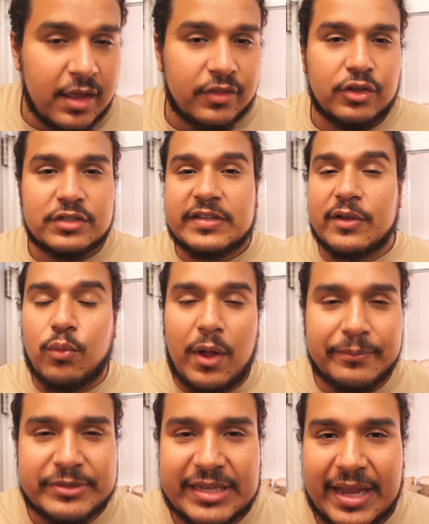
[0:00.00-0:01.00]
There's a
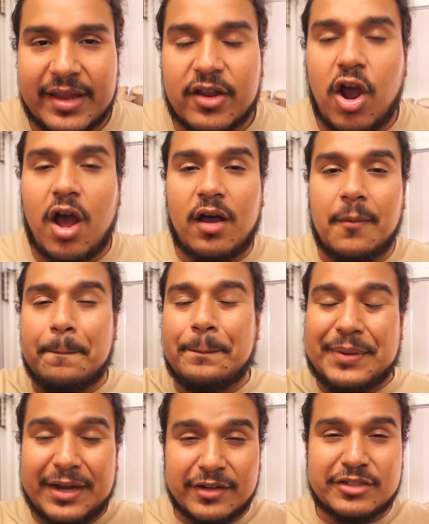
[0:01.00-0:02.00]
website called
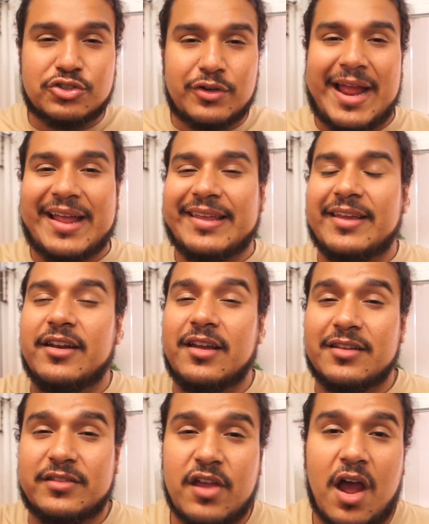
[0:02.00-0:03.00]

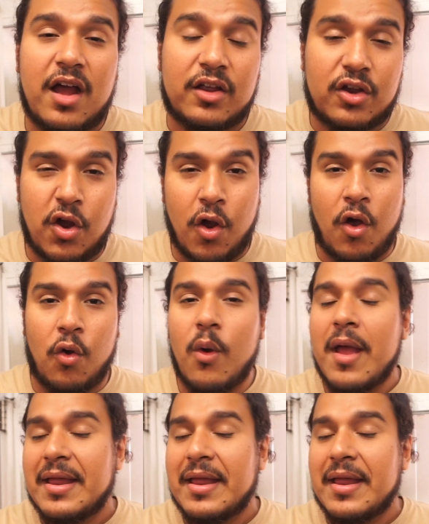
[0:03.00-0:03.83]
beardeddragon.co.